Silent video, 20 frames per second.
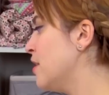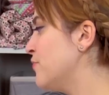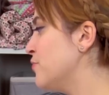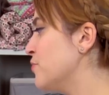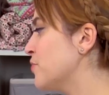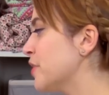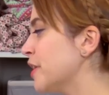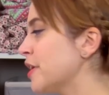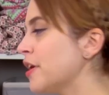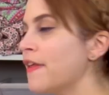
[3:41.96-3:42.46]
If
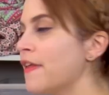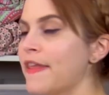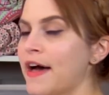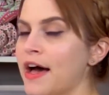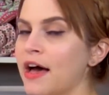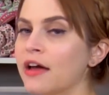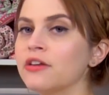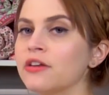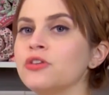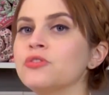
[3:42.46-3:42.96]
you click on
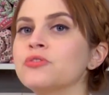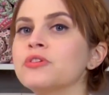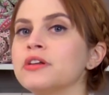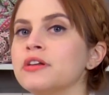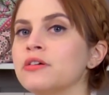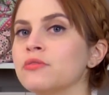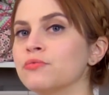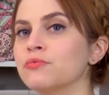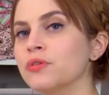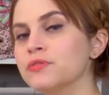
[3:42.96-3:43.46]
that, you
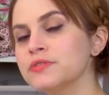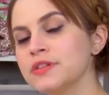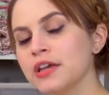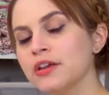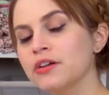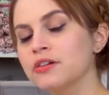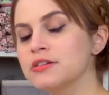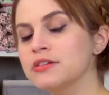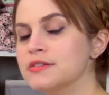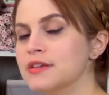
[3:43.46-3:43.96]
can
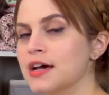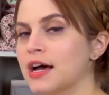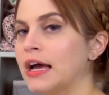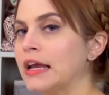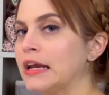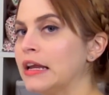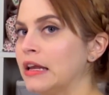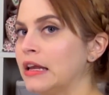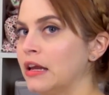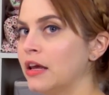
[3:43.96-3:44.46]
rotate your
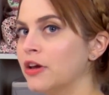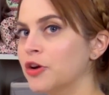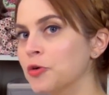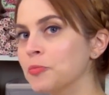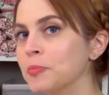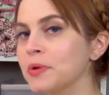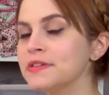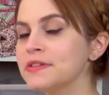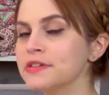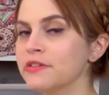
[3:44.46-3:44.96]
design in
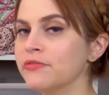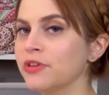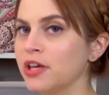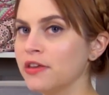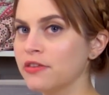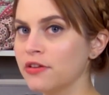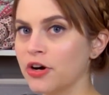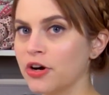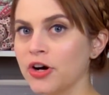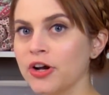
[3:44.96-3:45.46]
increments of
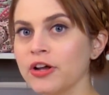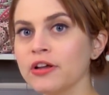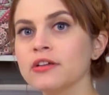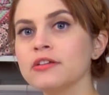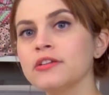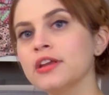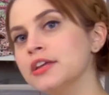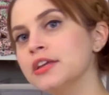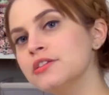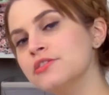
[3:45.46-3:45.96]
either
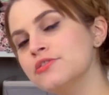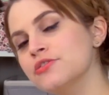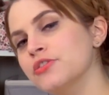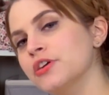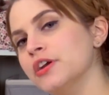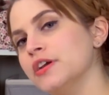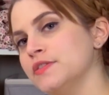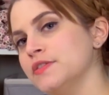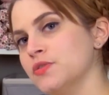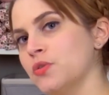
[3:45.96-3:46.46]
90
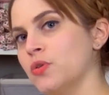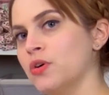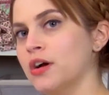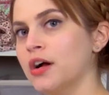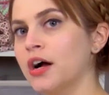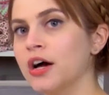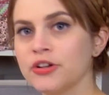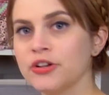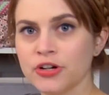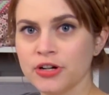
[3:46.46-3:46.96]
degrees or
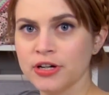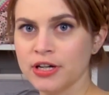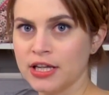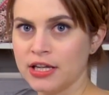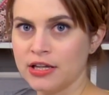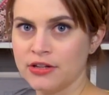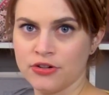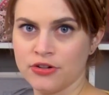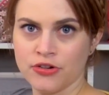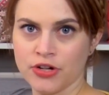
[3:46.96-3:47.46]

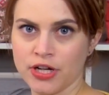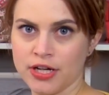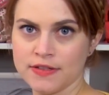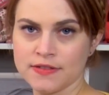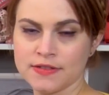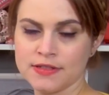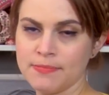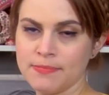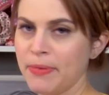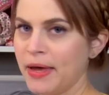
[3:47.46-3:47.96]
180
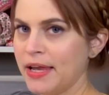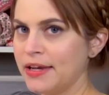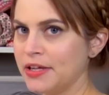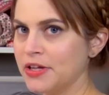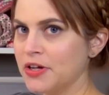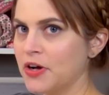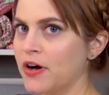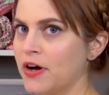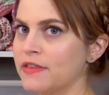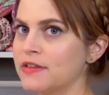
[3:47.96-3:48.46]
degrees,
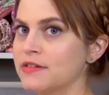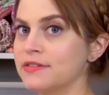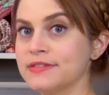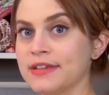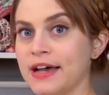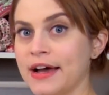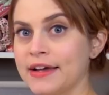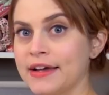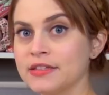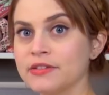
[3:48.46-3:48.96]
depending on the
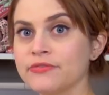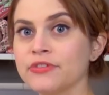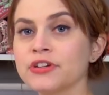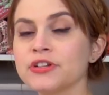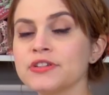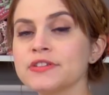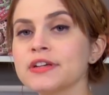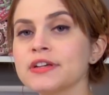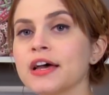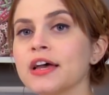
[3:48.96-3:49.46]
size of
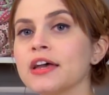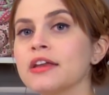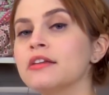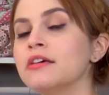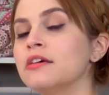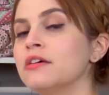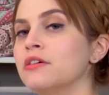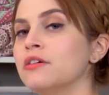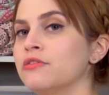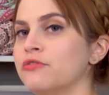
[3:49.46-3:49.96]
your
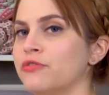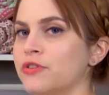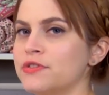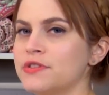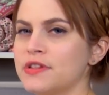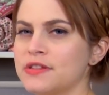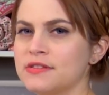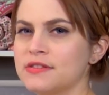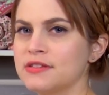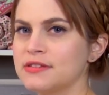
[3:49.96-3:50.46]
design
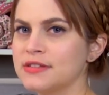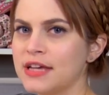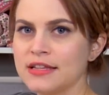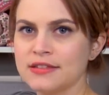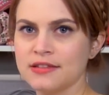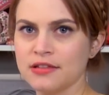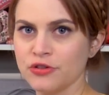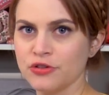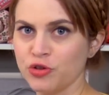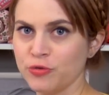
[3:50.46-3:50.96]
versus the
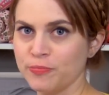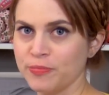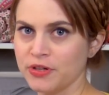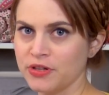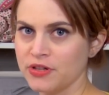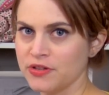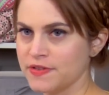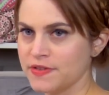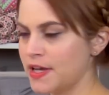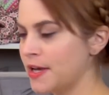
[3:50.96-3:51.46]
size of the hoop
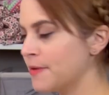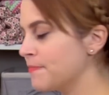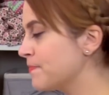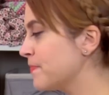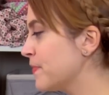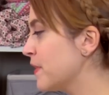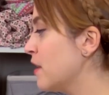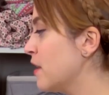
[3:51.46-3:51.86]
you're using.